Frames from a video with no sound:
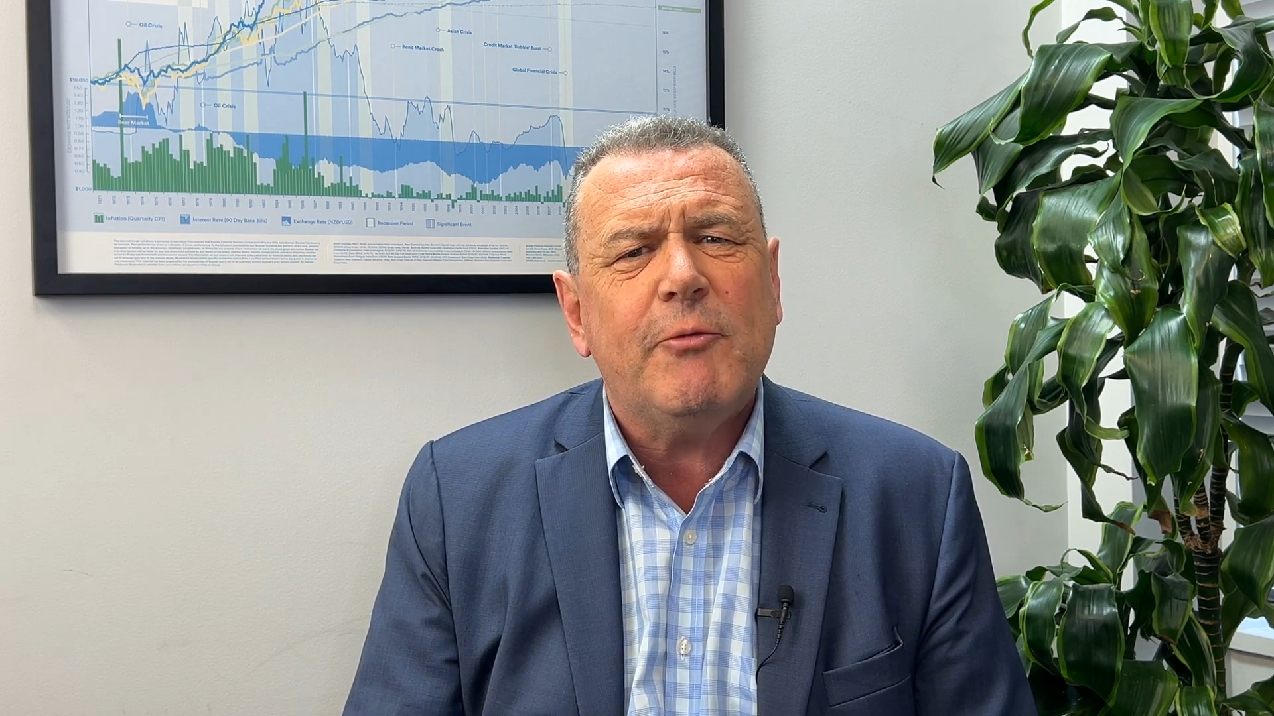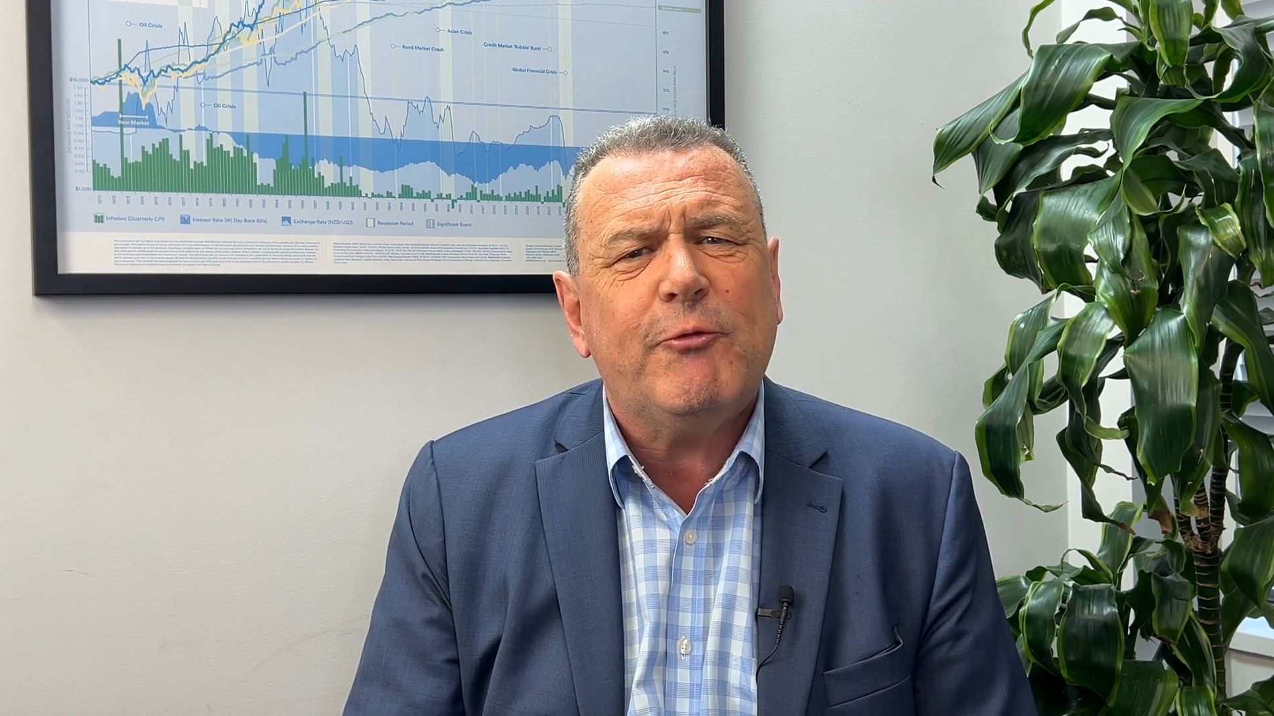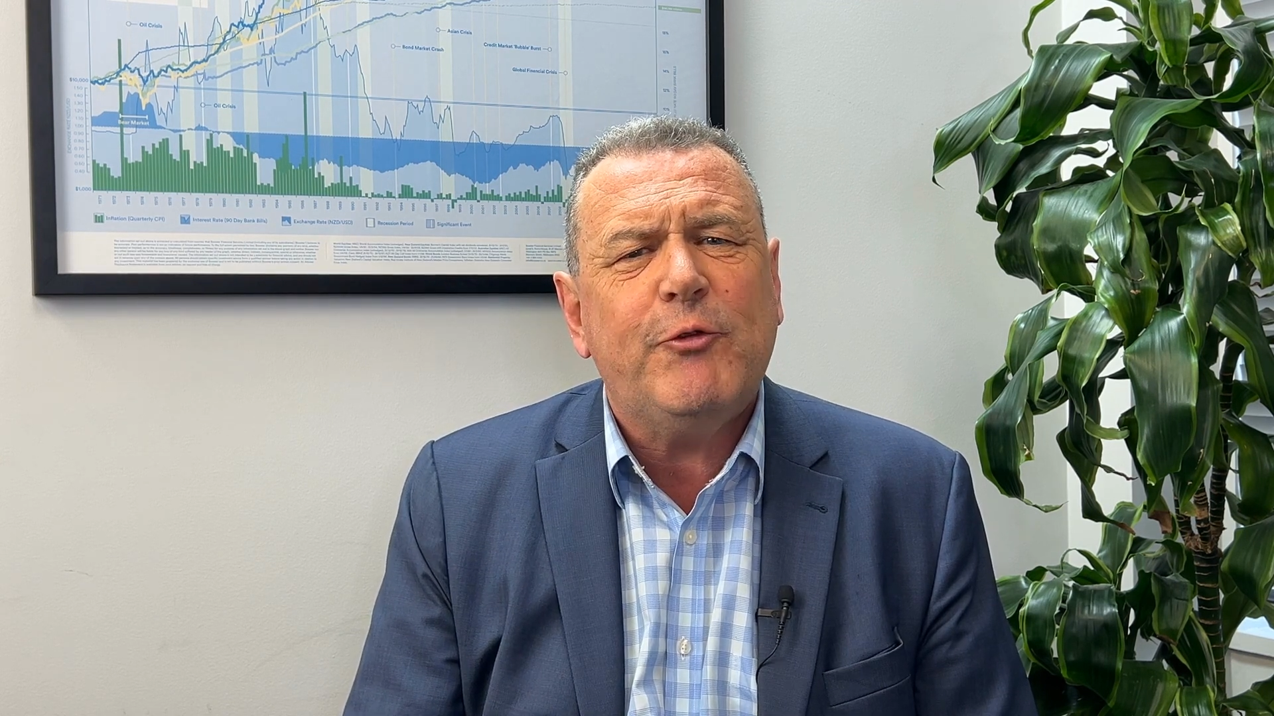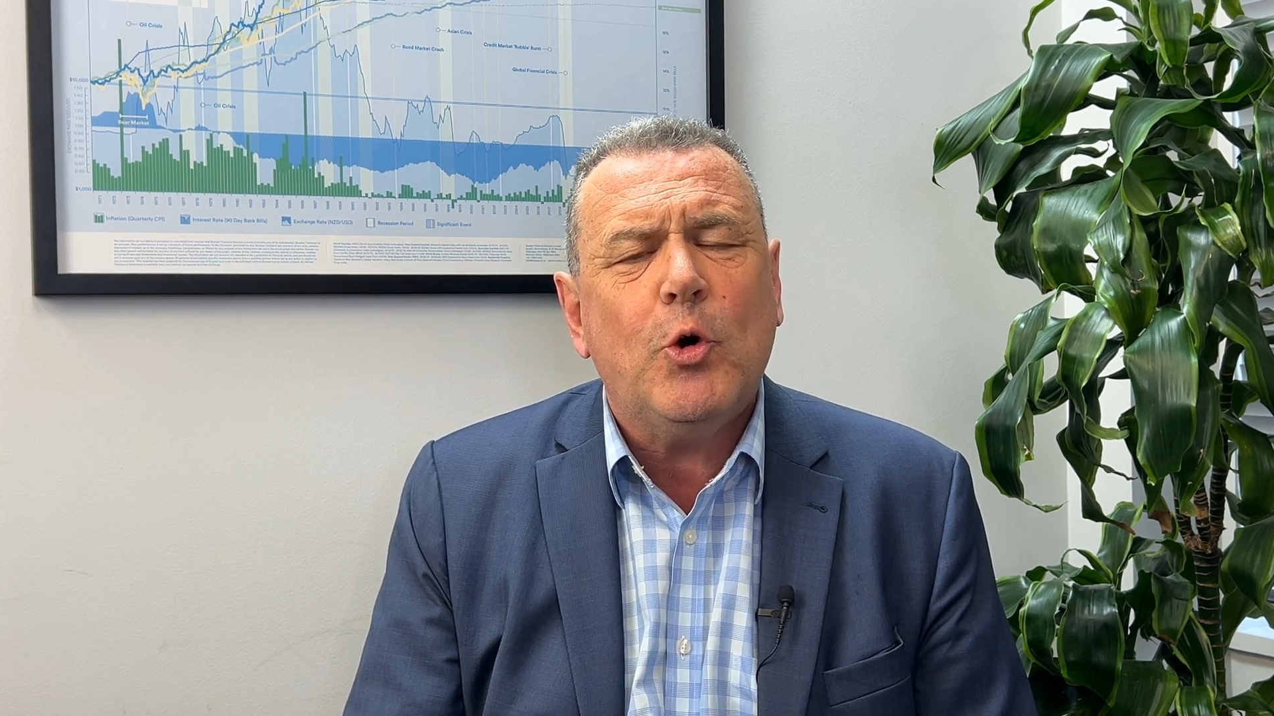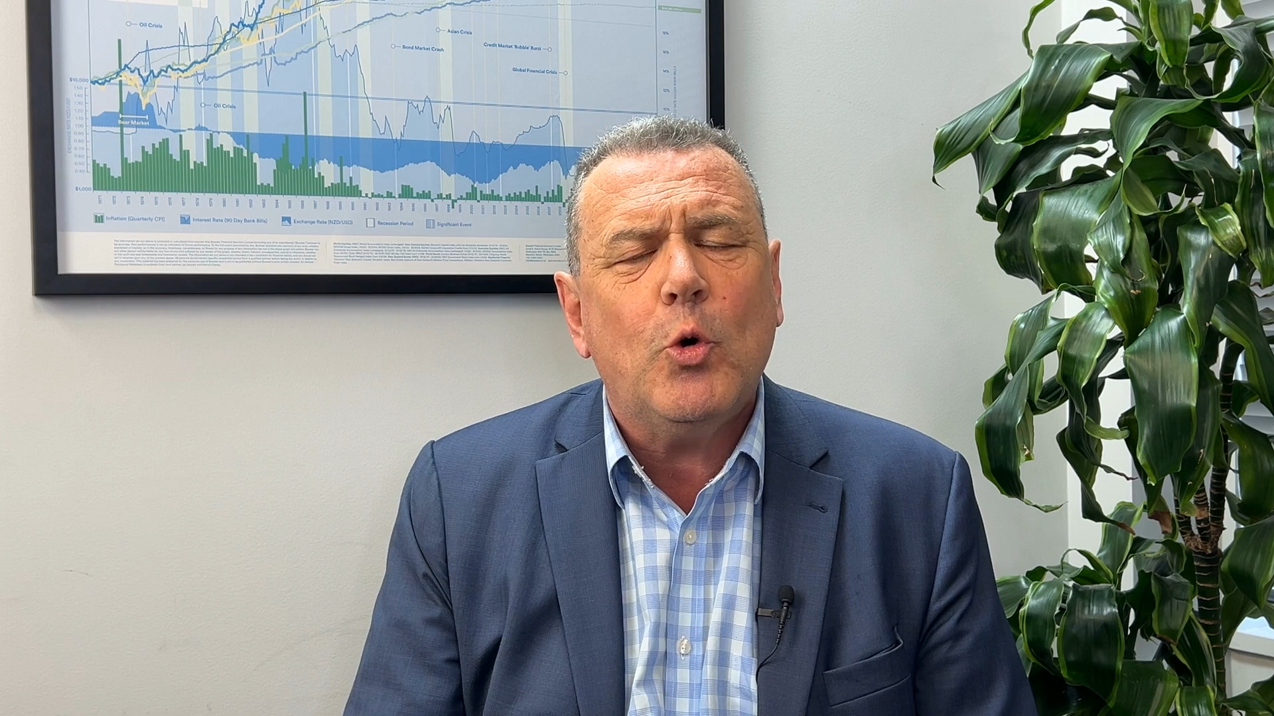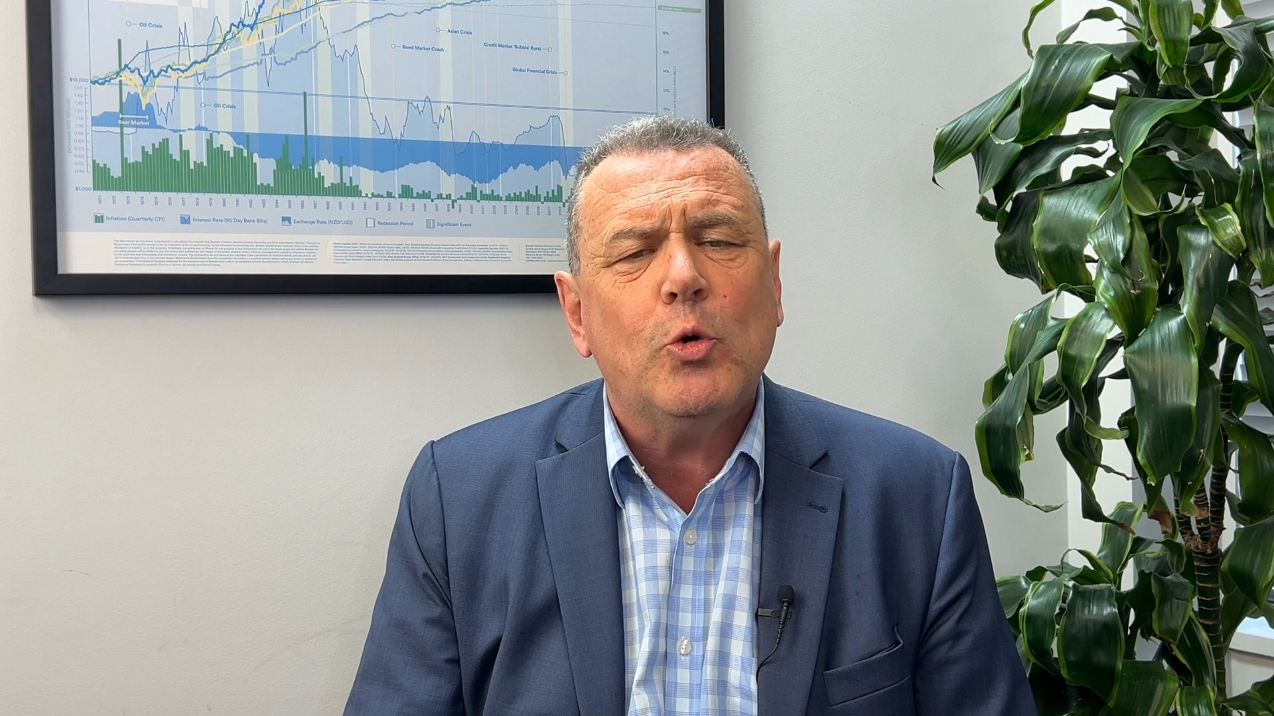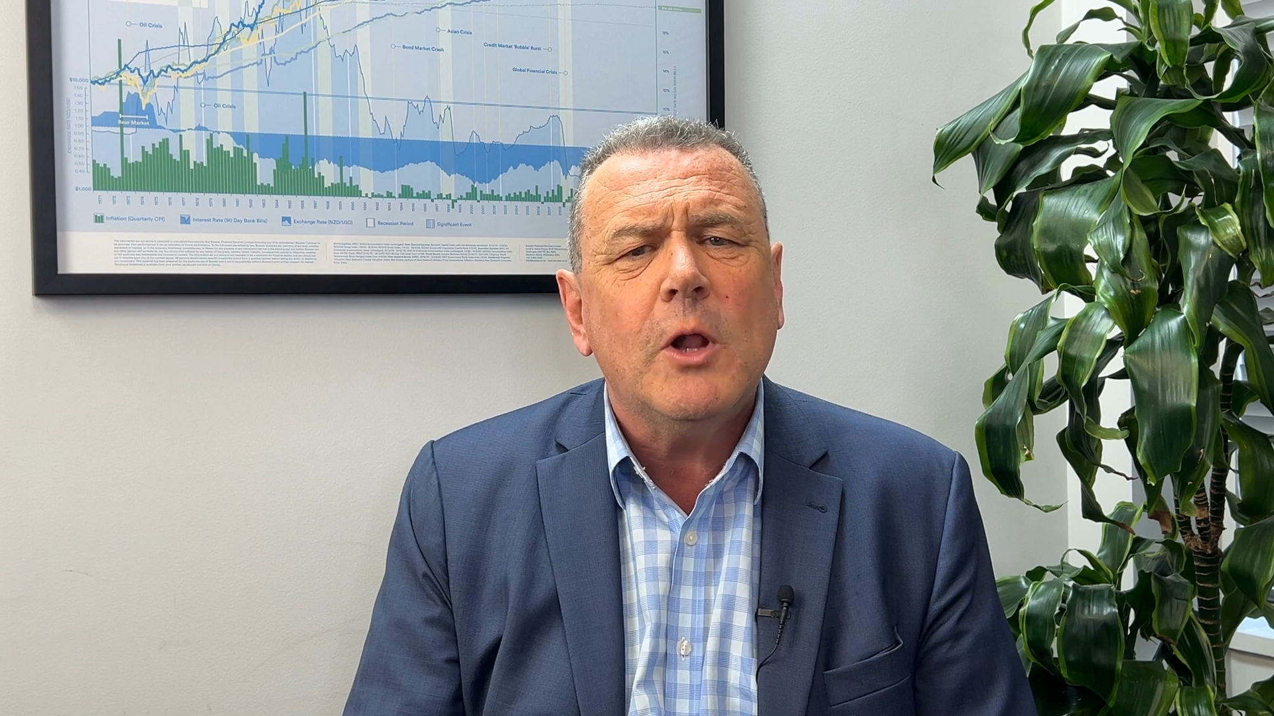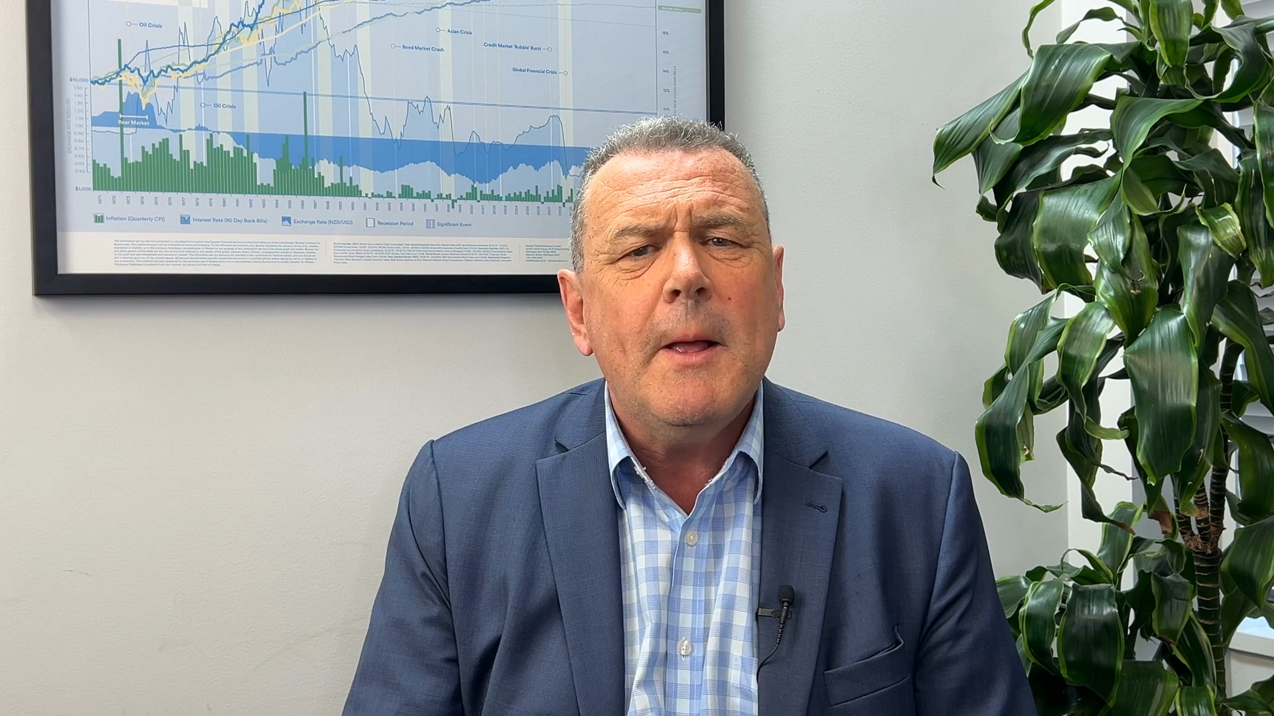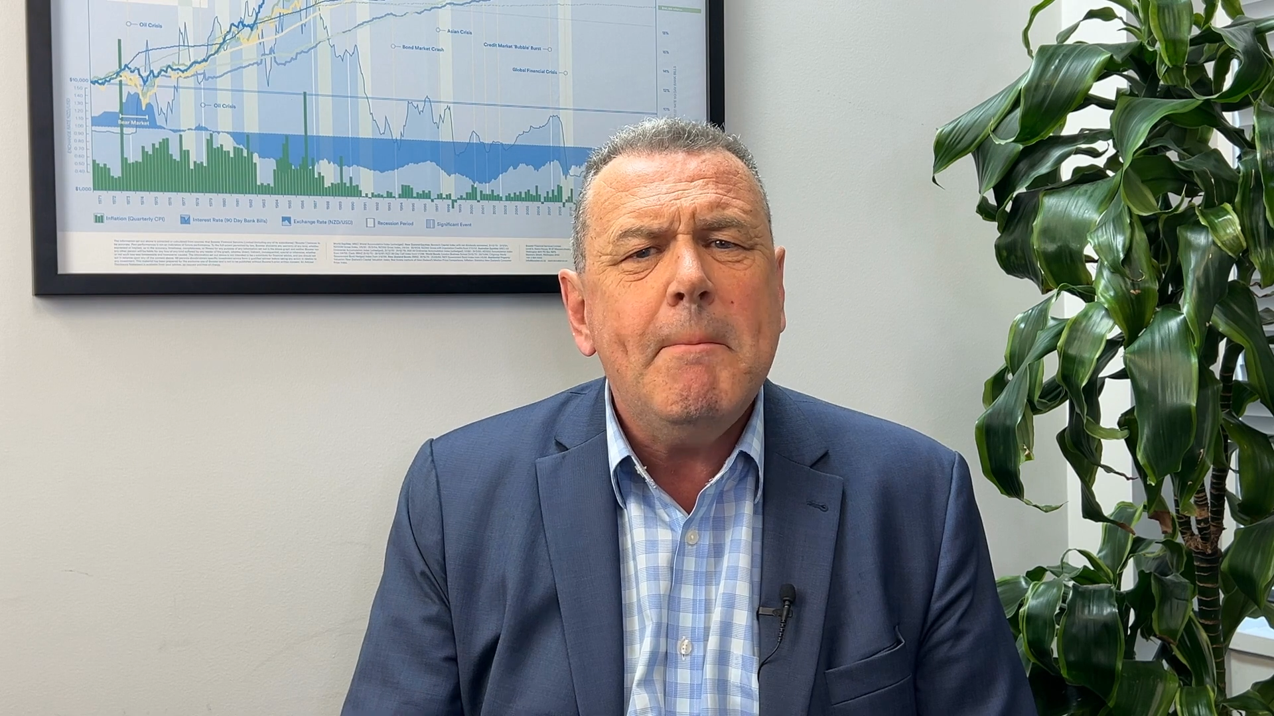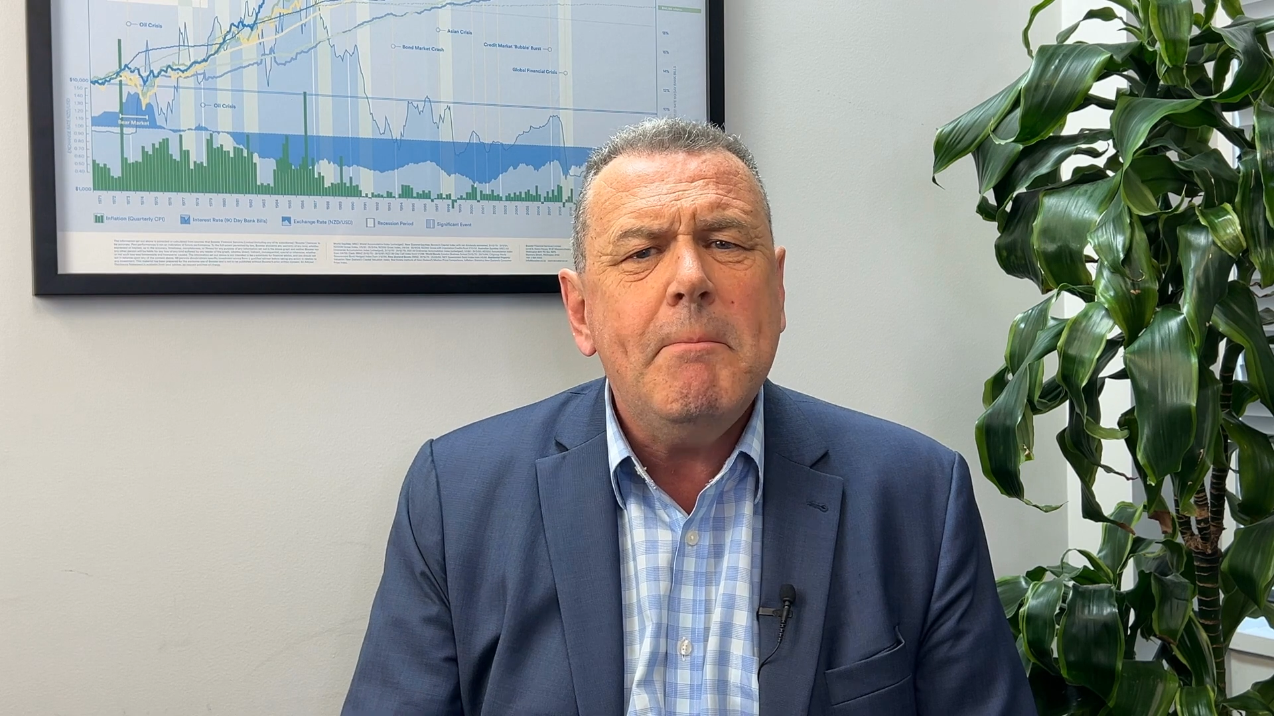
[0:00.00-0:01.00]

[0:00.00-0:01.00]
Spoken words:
fall